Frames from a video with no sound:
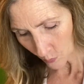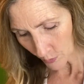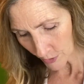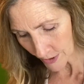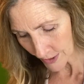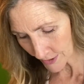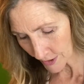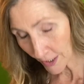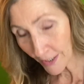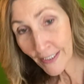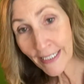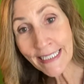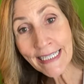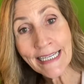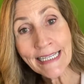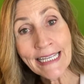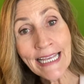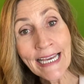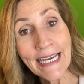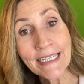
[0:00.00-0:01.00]
starting
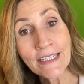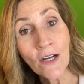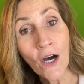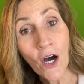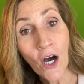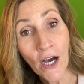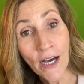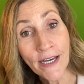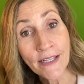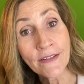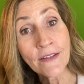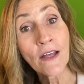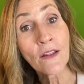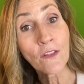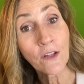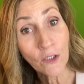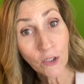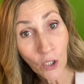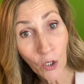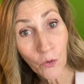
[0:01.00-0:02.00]
again on the
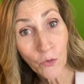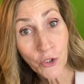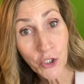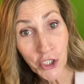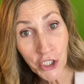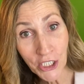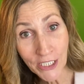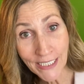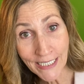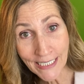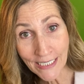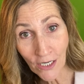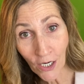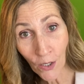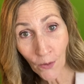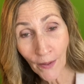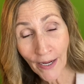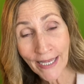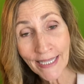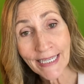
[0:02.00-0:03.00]
low G, all
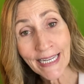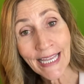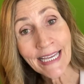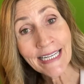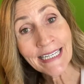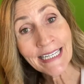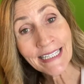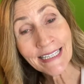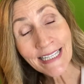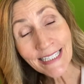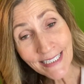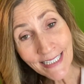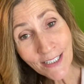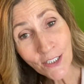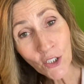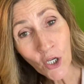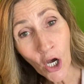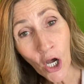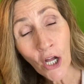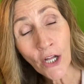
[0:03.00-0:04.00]
right? And this is
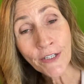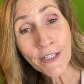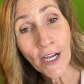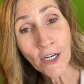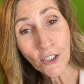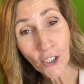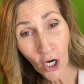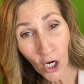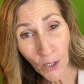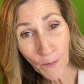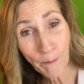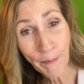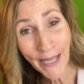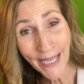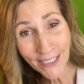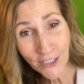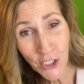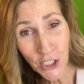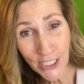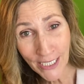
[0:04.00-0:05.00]
called an
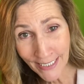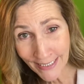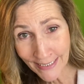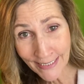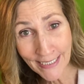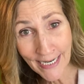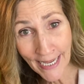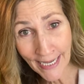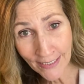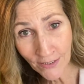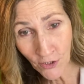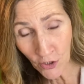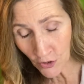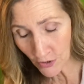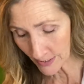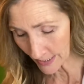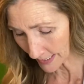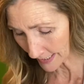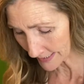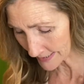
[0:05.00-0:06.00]
arpeggiated
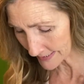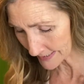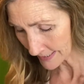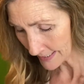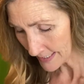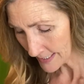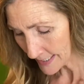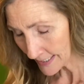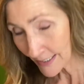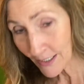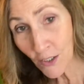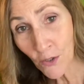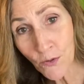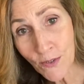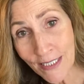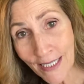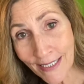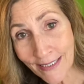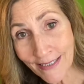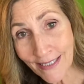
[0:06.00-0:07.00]
exercise. It goes
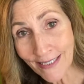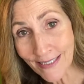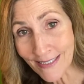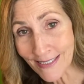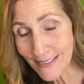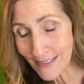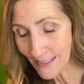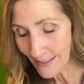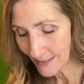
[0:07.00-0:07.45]
like this.